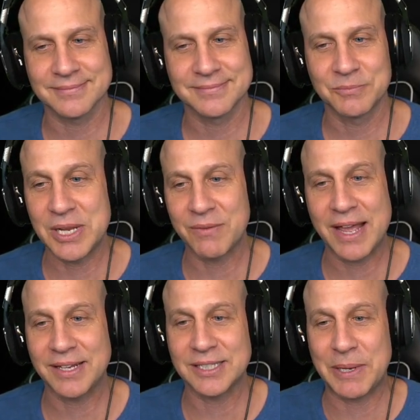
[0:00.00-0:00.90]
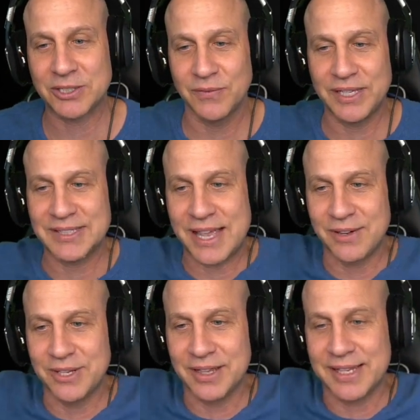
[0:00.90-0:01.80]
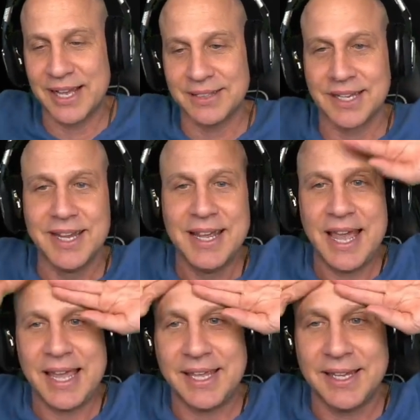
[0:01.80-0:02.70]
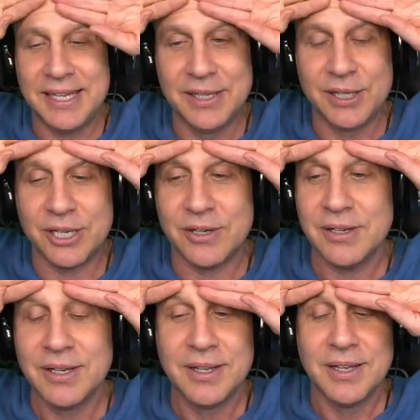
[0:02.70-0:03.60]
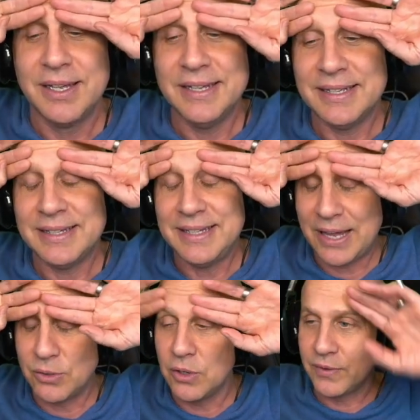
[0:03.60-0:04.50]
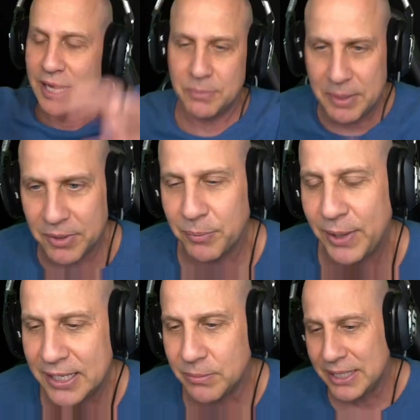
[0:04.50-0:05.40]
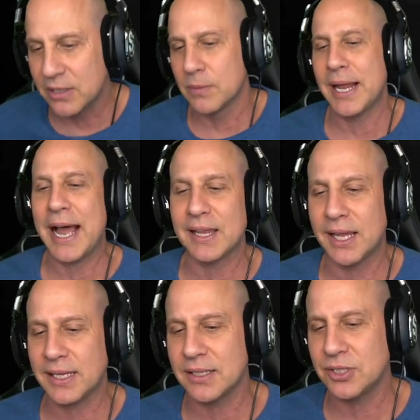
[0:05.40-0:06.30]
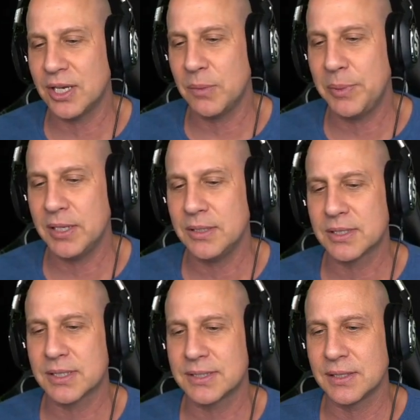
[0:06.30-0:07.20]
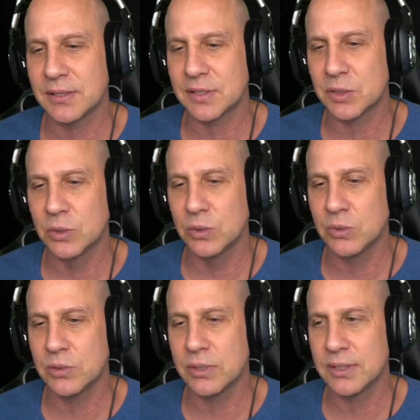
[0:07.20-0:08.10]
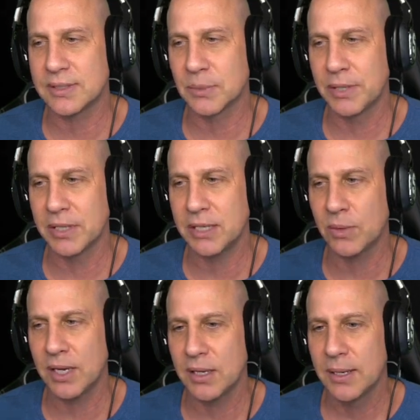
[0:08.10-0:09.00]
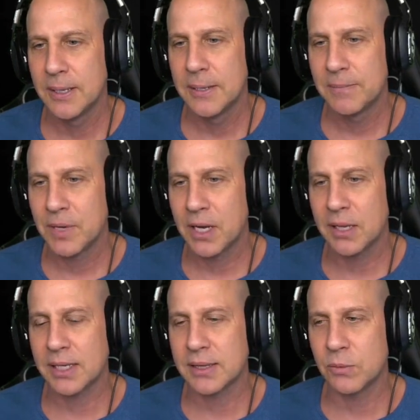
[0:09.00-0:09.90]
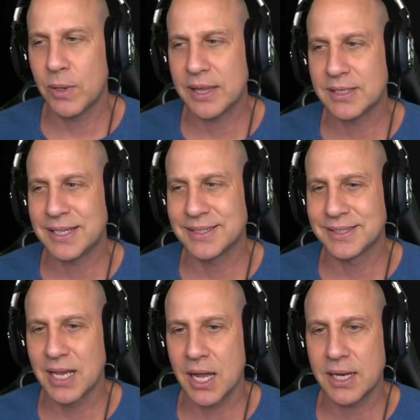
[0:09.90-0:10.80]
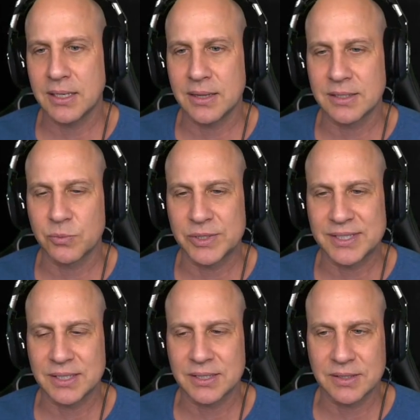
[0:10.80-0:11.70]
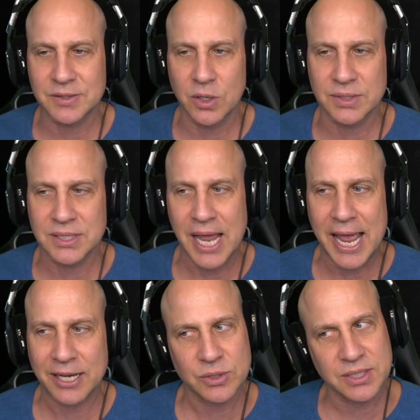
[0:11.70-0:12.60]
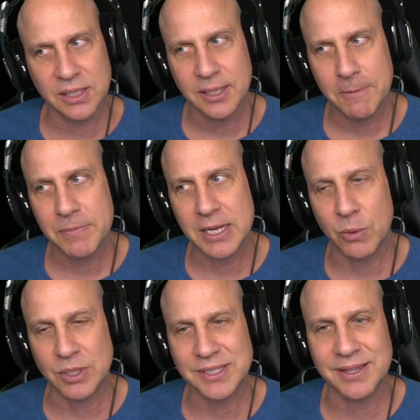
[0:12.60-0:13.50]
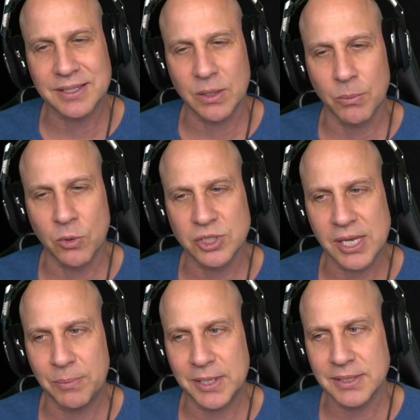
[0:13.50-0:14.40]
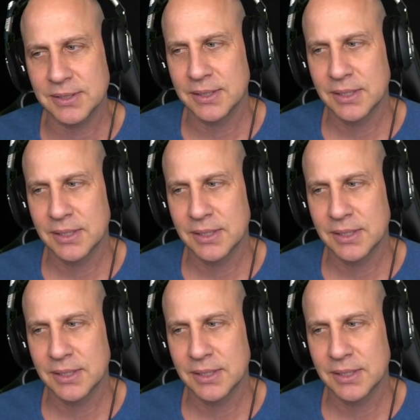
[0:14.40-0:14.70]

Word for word: We never had any special events either. Nothing else. Hey, Helier. I don't know of a lot of people that play him either, but I like this champion just because he looks cool and his ability, right? I like the way that they designed this resistance goes into accuracy, and I want to see this on more champions.